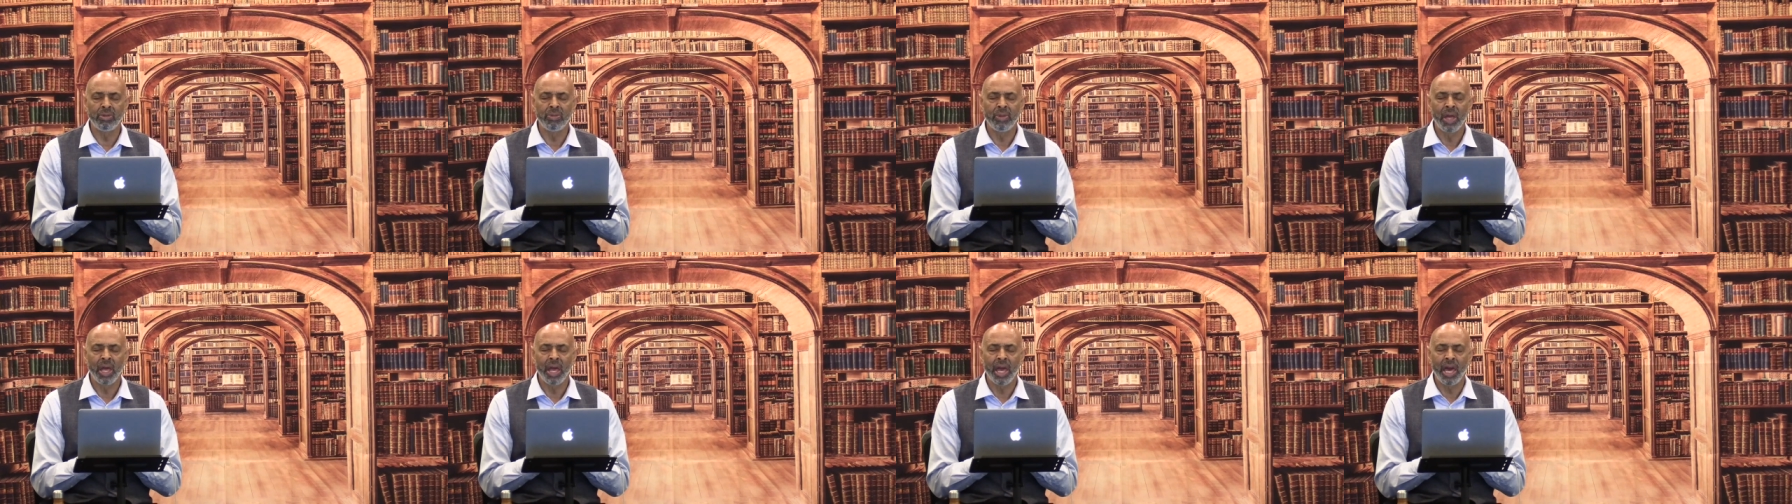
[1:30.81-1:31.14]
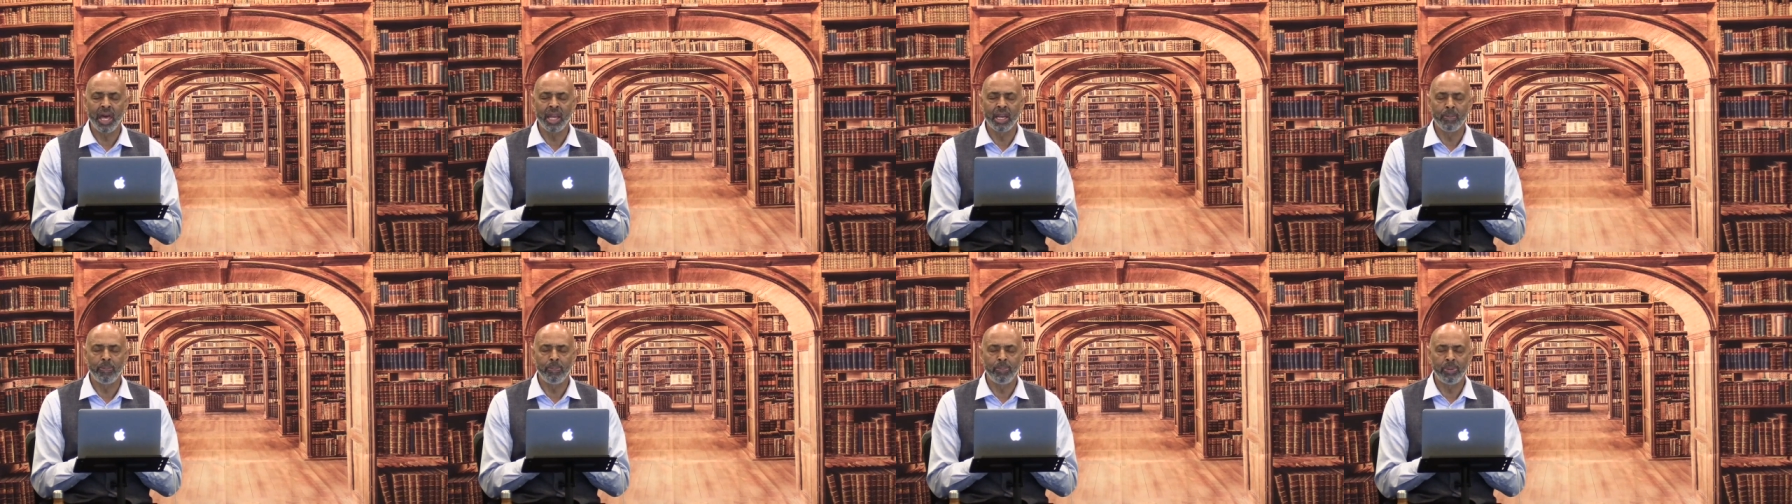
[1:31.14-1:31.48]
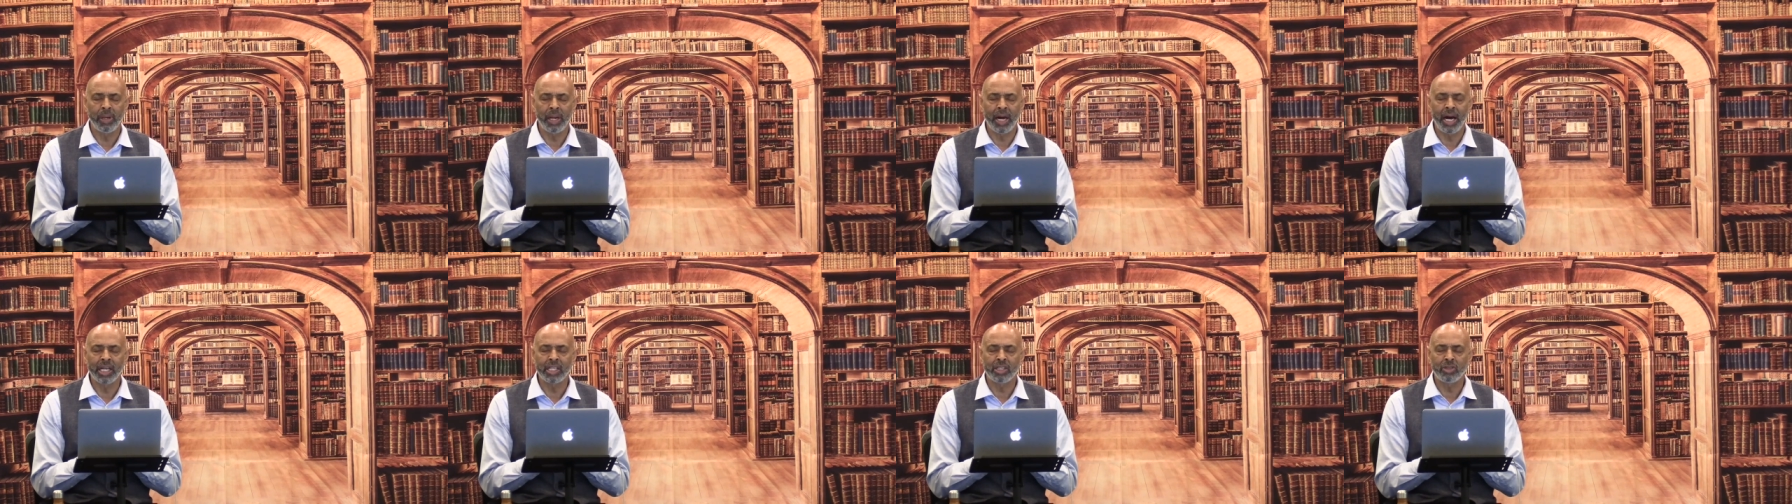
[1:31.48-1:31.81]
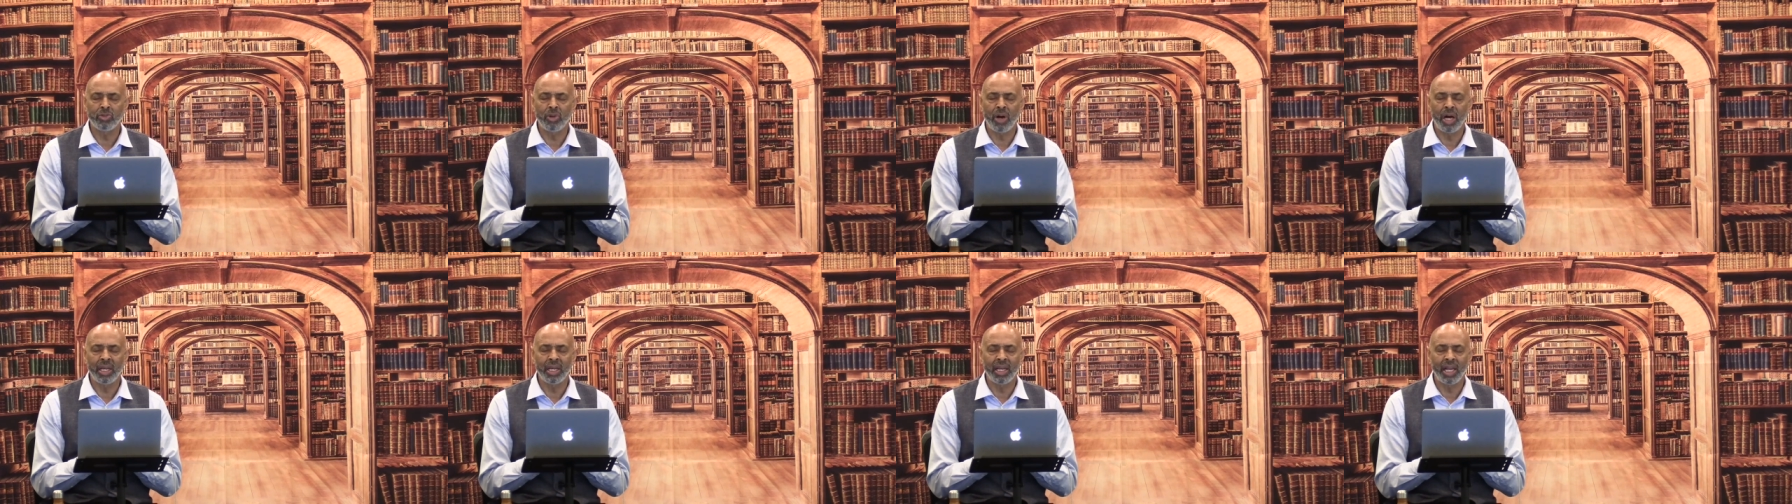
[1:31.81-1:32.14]
and apply to our
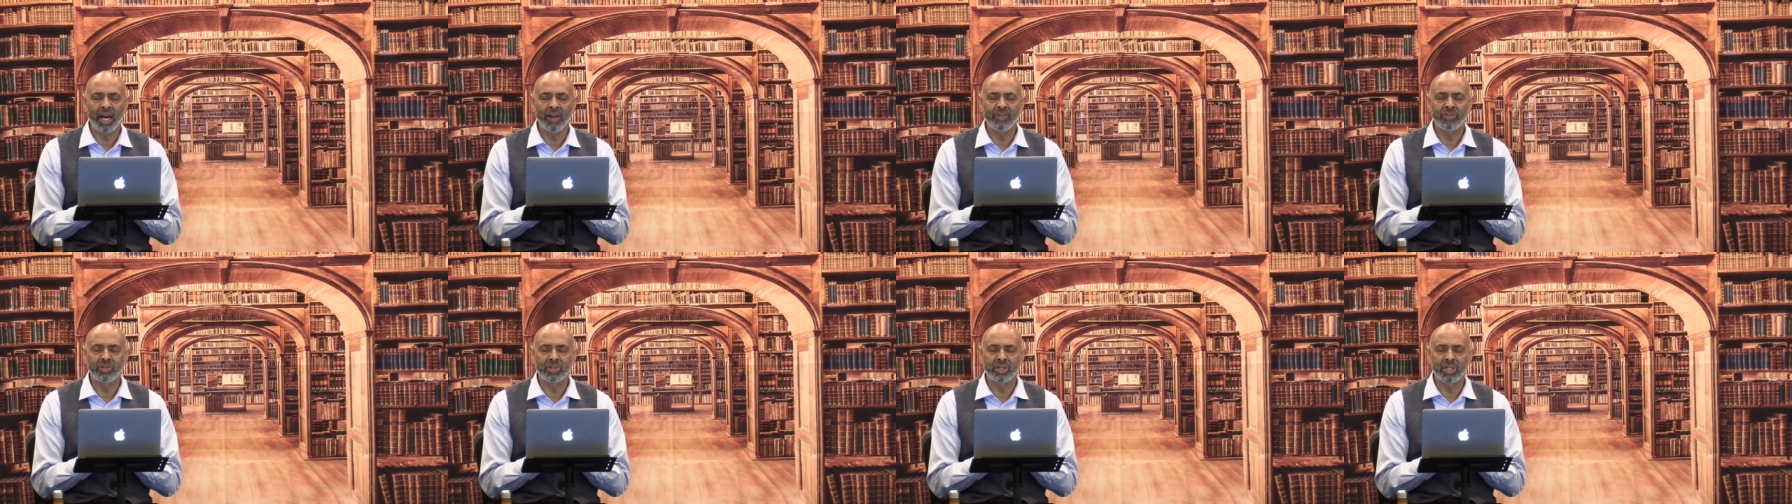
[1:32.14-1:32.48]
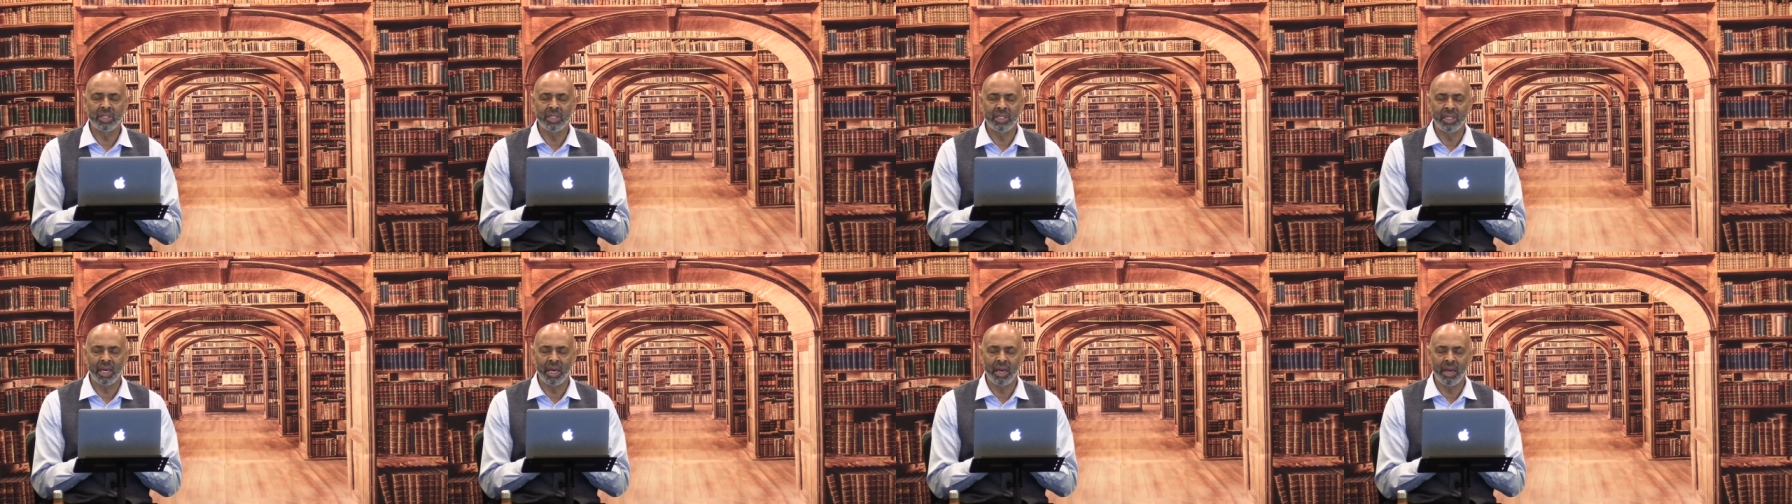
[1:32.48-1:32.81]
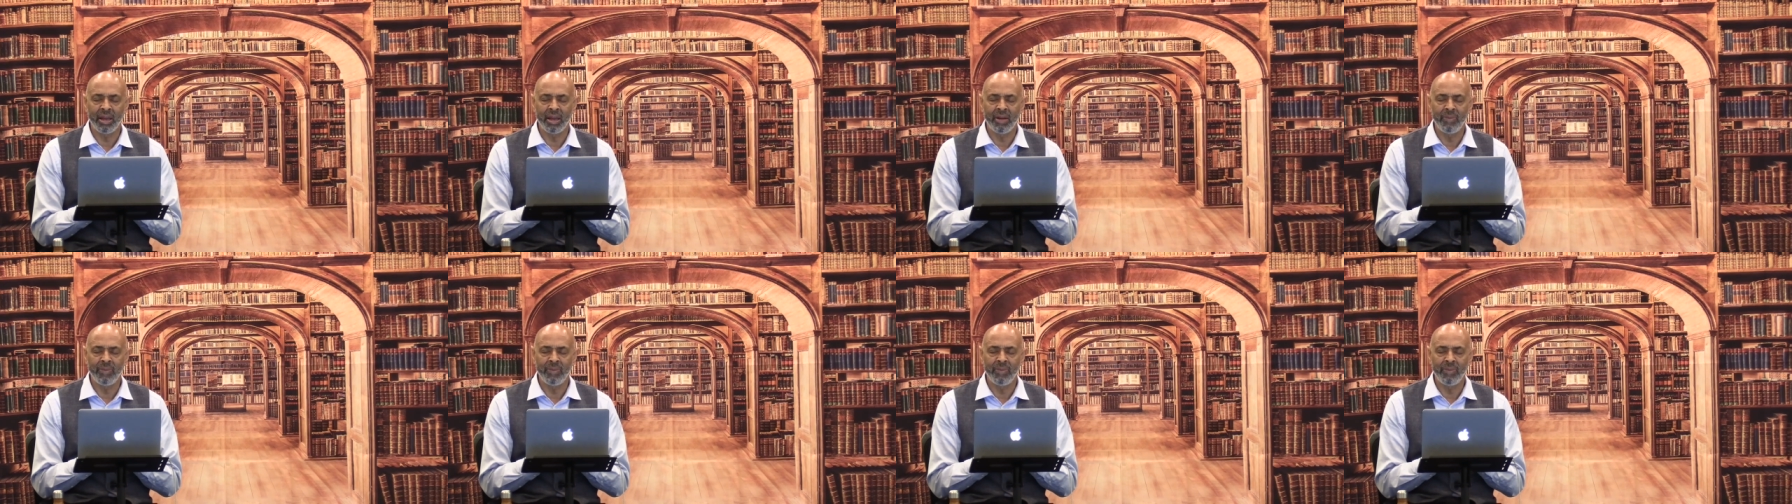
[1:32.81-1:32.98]
lives today.